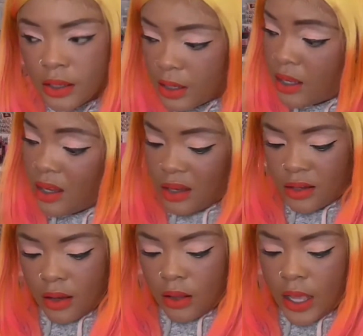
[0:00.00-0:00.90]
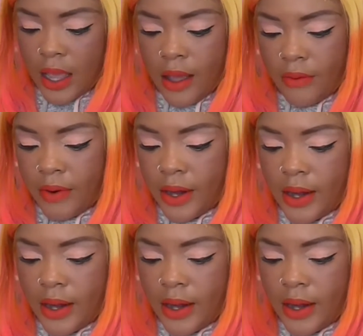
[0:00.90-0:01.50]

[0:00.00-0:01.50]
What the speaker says: That's all I have right